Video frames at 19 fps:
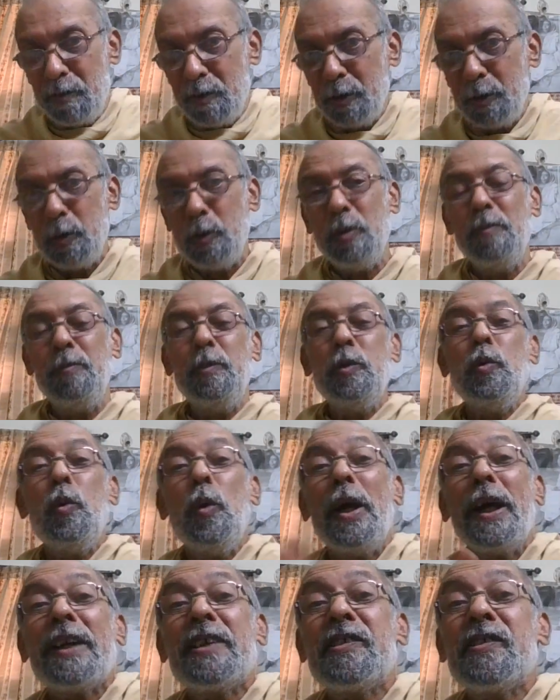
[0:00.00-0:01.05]
uh, do
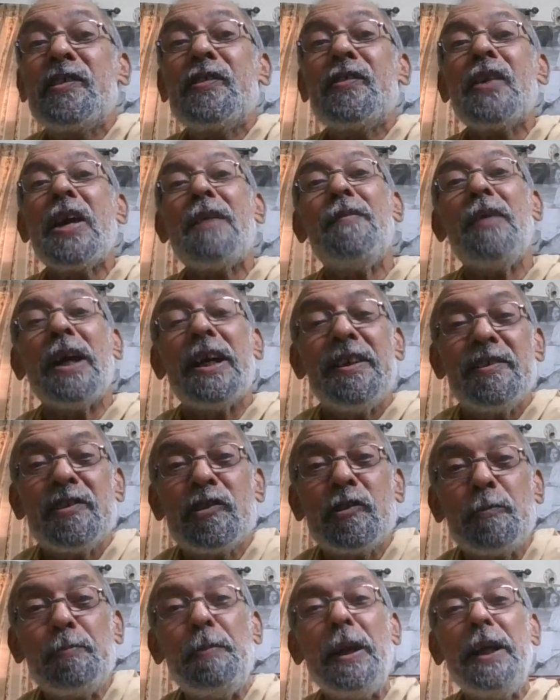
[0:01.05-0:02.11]
extravagant
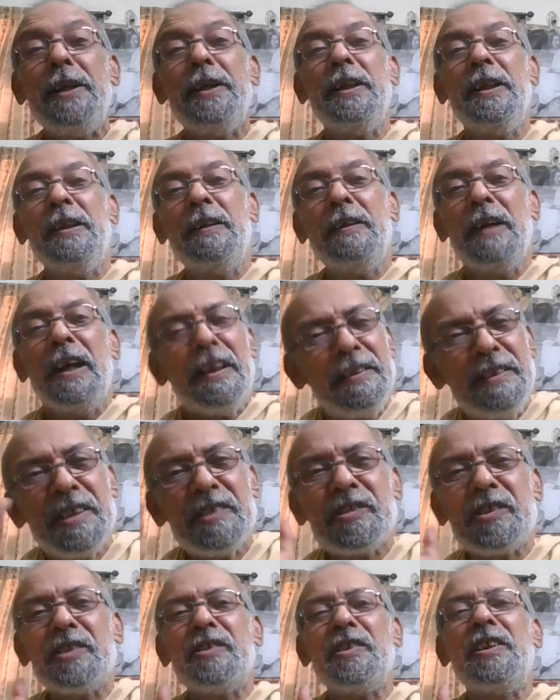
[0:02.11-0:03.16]
spending
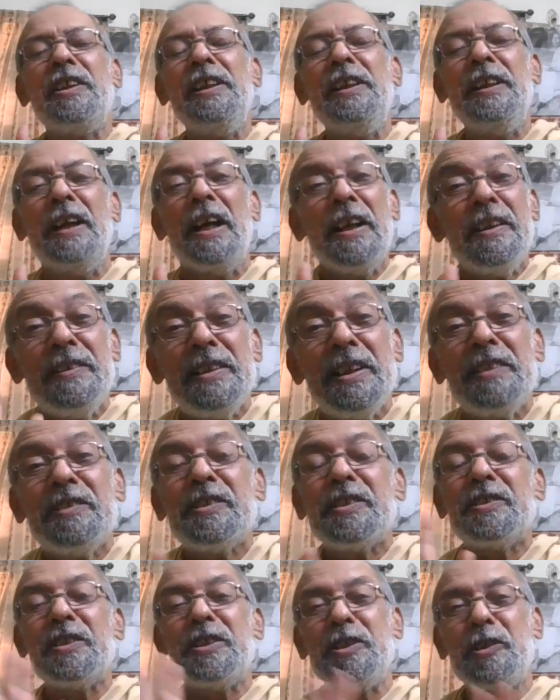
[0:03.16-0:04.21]
unnecessarily,
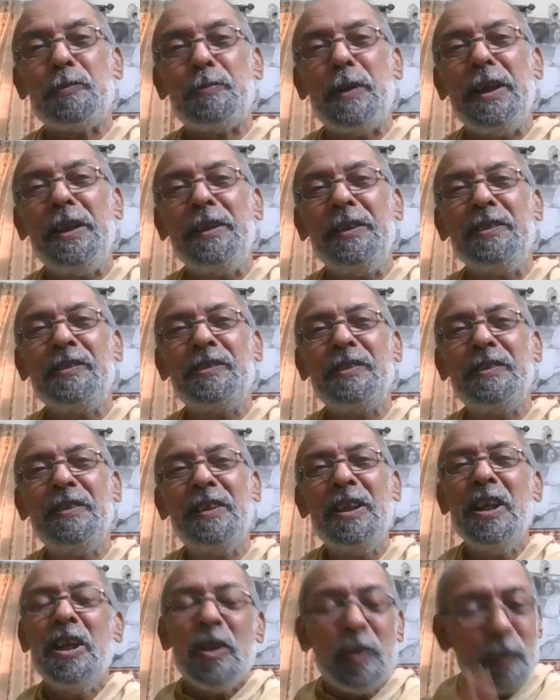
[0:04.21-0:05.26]
unnecessary spendings.
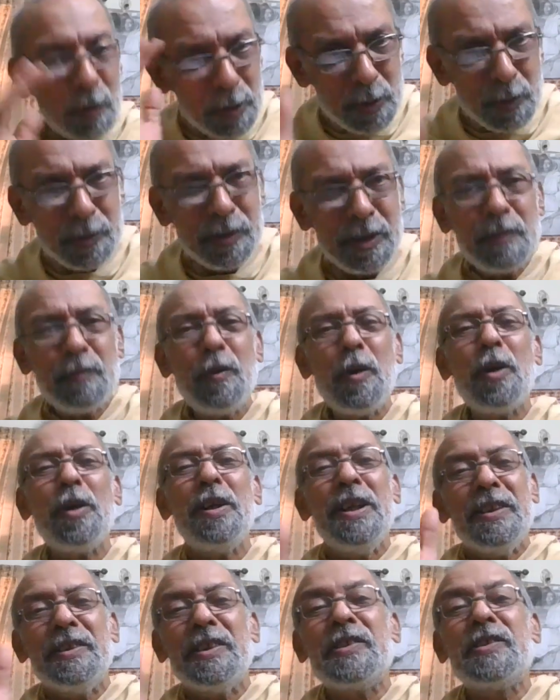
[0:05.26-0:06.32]
So use it for
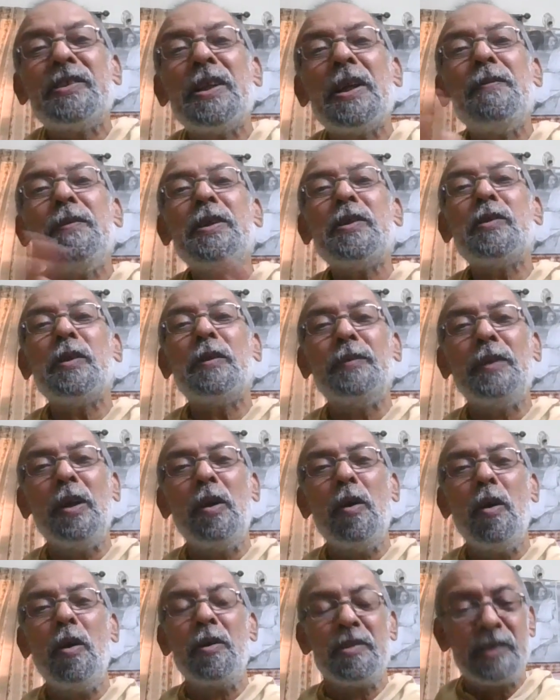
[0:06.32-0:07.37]
the service of the
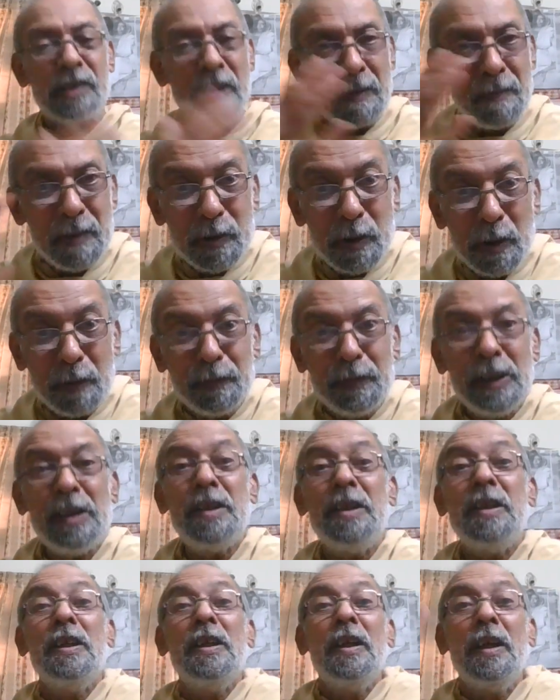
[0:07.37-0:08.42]
God, service of
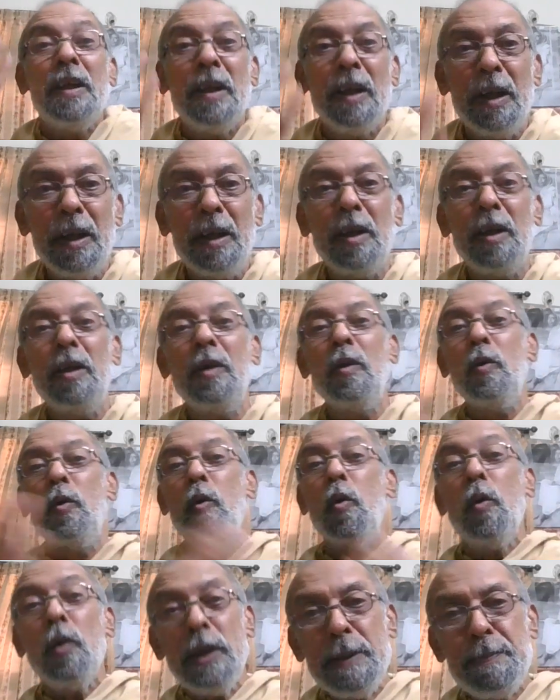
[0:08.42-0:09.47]
the uh,
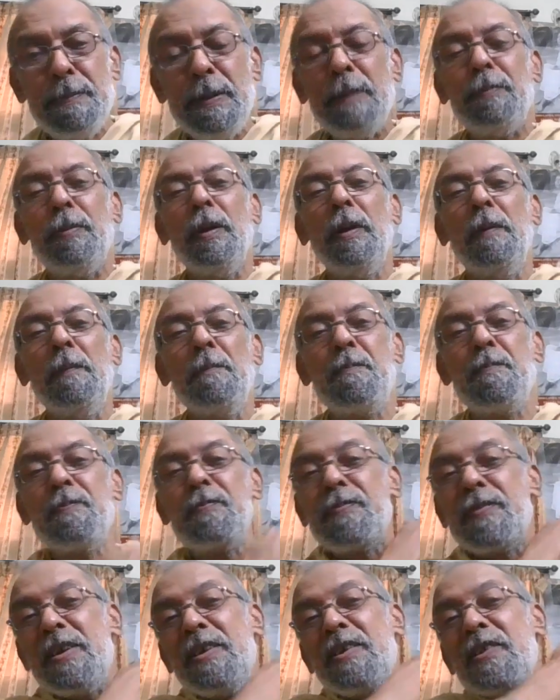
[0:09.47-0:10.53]
holy people,
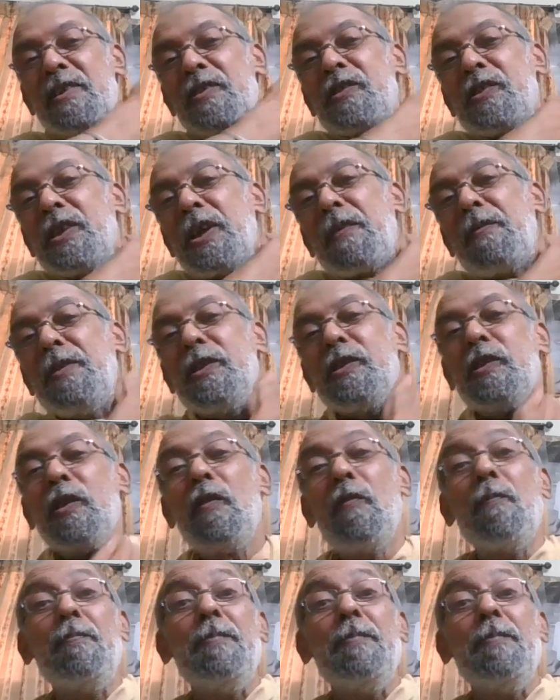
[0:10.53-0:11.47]
service of